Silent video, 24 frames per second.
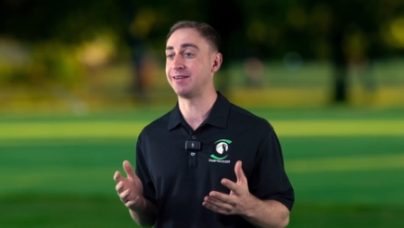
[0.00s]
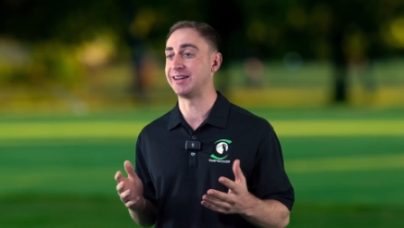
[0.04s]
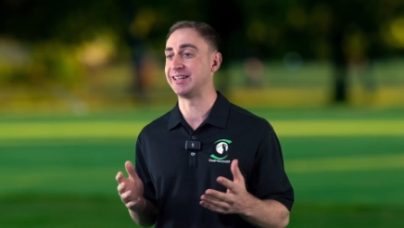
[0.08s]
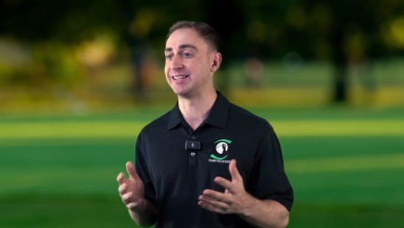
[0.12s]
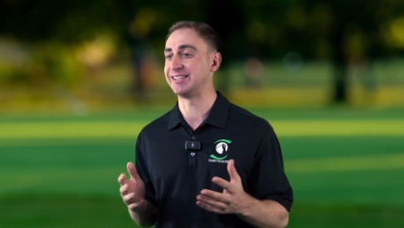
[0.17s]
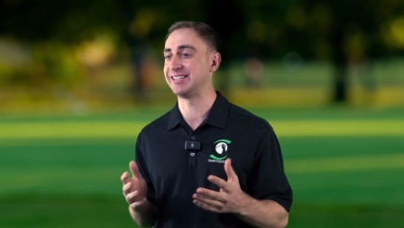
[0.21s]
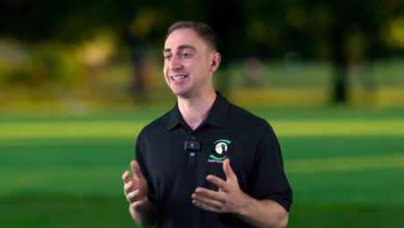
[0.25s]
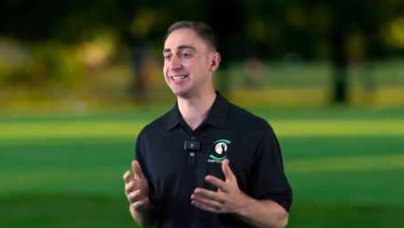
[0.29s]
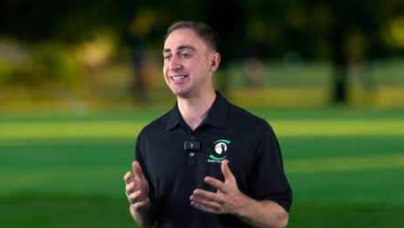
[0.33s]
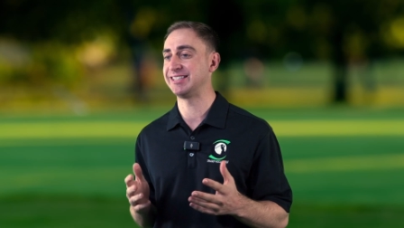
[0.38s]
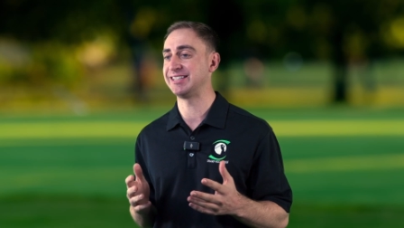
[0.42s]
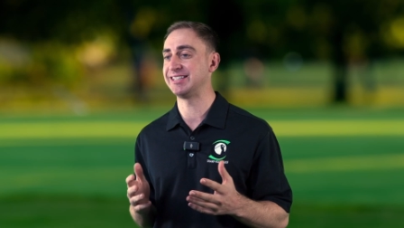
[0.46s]
it,
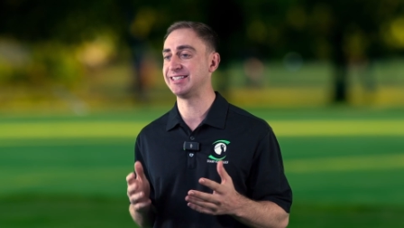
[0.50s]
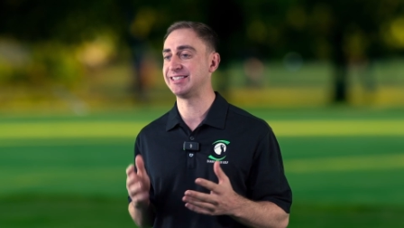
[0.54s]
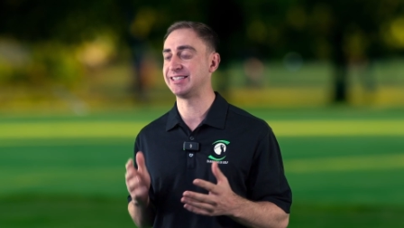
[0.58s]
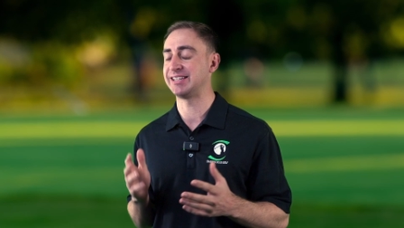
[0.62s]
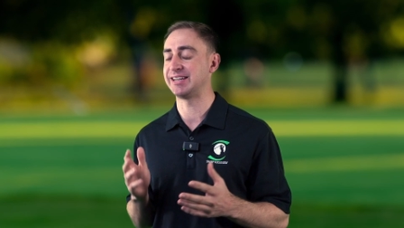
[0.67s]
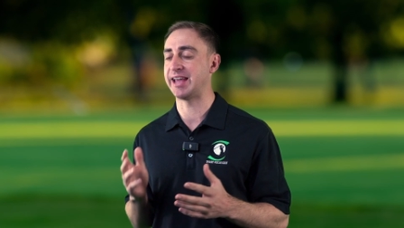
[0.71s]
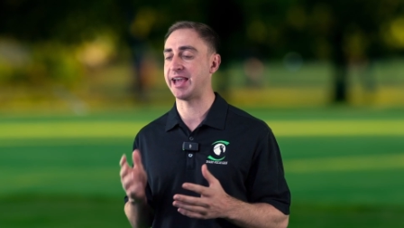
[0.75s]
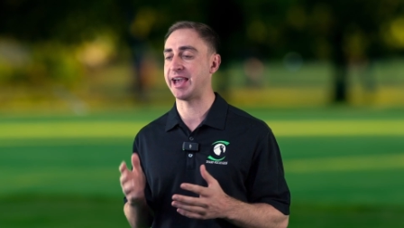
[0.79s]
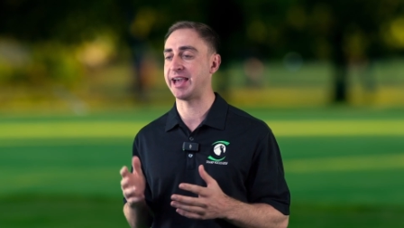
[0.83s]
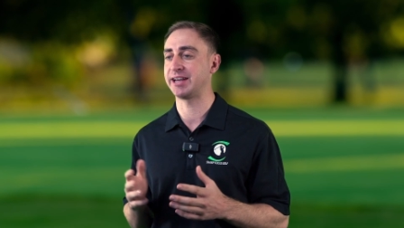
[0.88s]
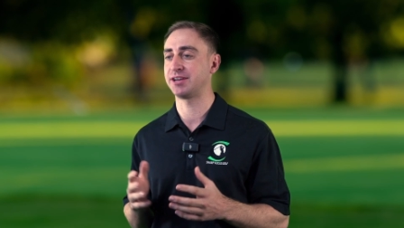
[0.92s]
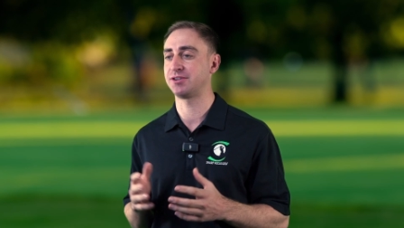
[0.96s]
distance and
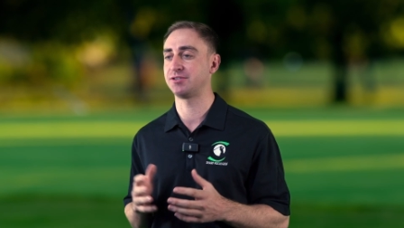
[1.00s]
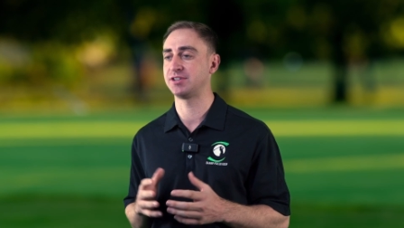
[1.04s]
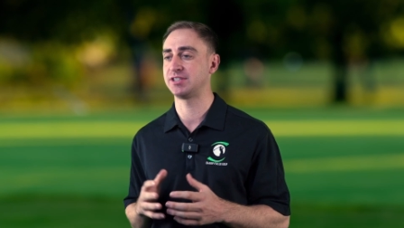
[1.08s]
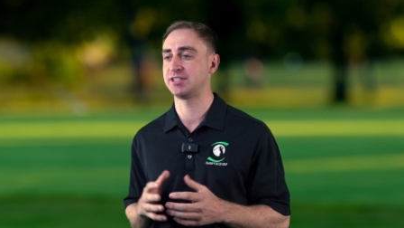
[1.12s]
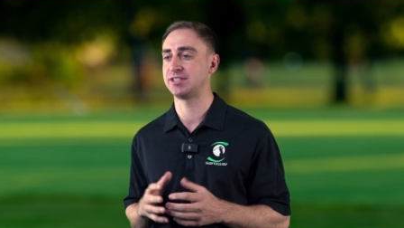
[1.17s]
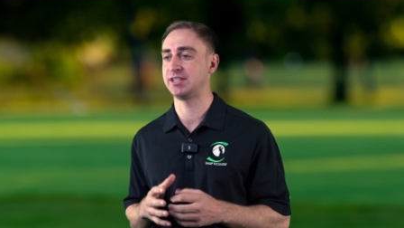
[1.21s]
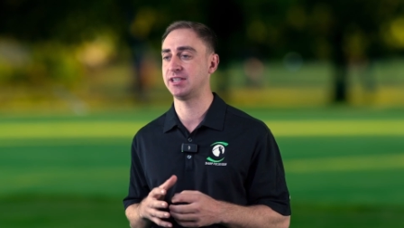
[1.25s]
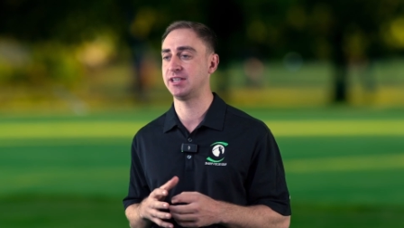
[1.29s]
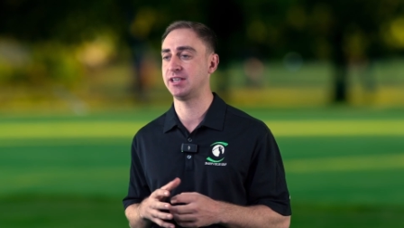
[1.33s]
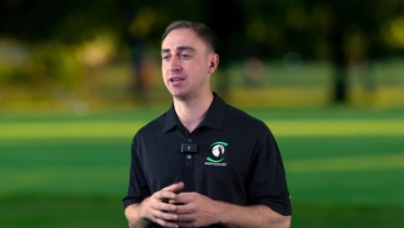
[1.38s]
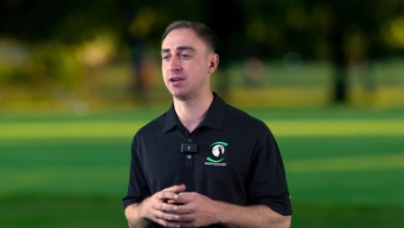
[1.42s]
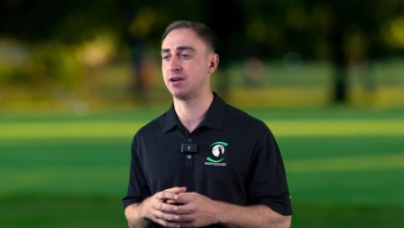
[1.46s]

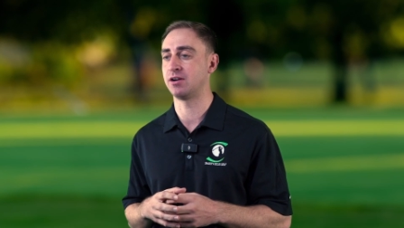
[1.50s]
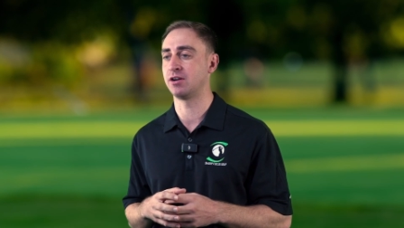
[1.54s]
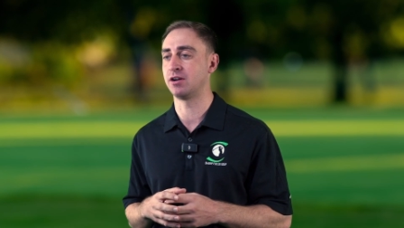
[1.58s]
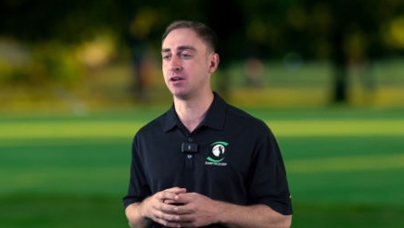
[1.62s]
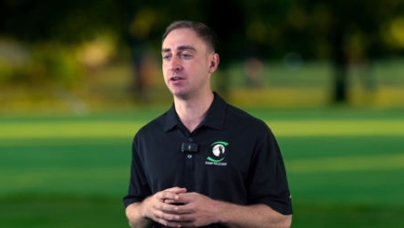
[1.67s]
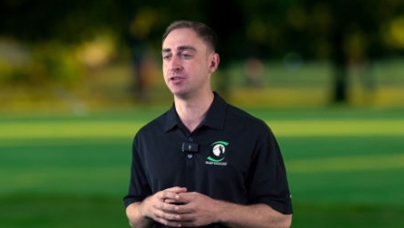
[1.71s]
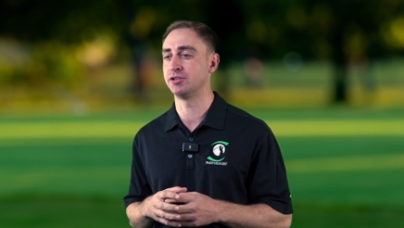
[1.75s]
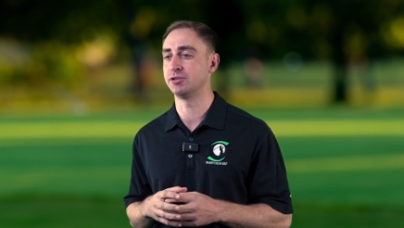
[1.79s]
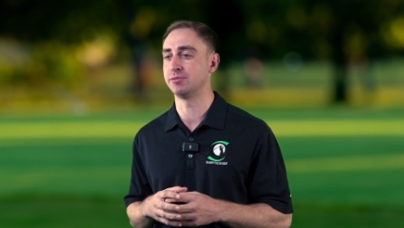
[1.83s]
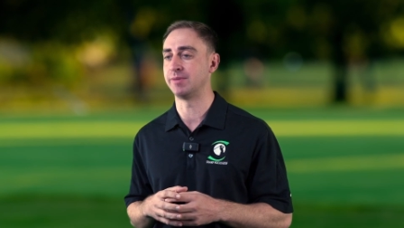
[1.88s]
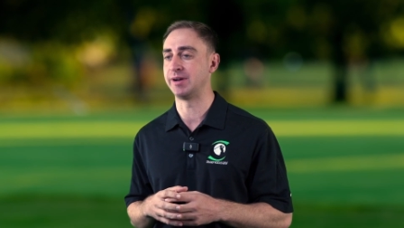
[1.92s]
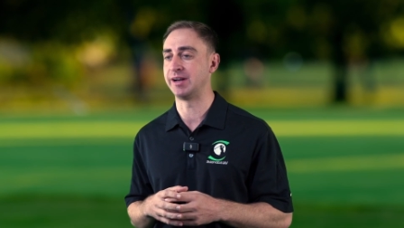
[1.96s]
accuracy are
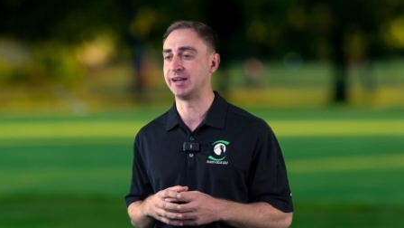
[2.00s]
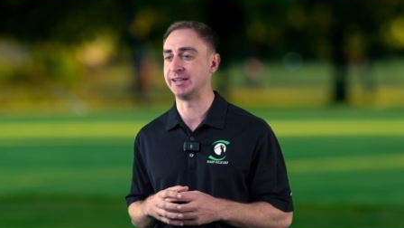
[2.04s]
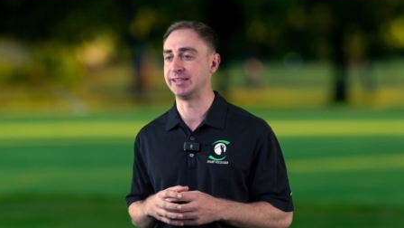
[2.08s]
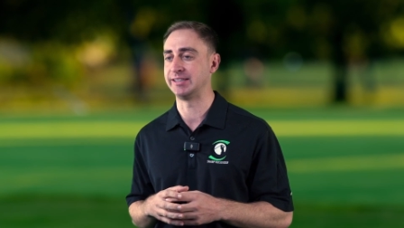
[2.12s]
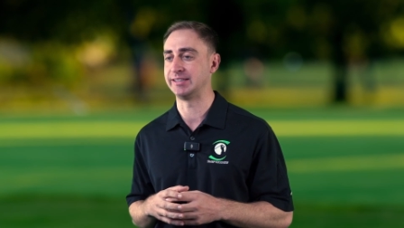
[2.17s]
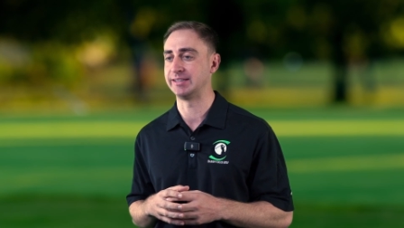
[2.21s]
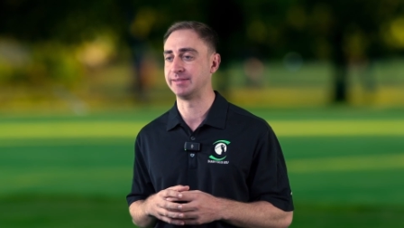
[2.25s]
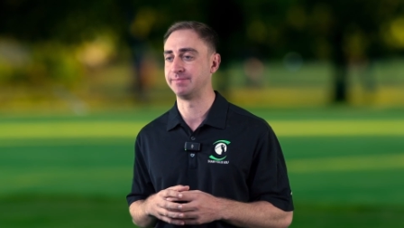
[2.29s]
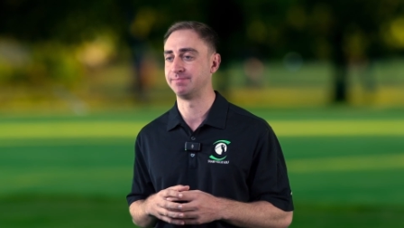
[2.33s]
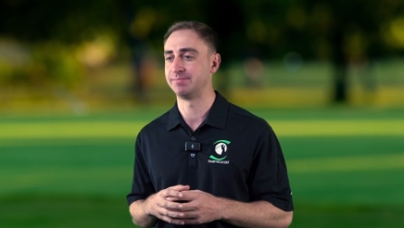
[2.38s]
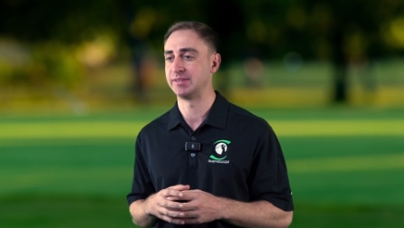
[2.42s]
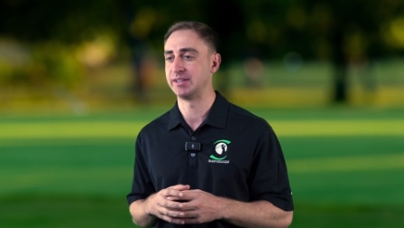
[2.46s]
undermined.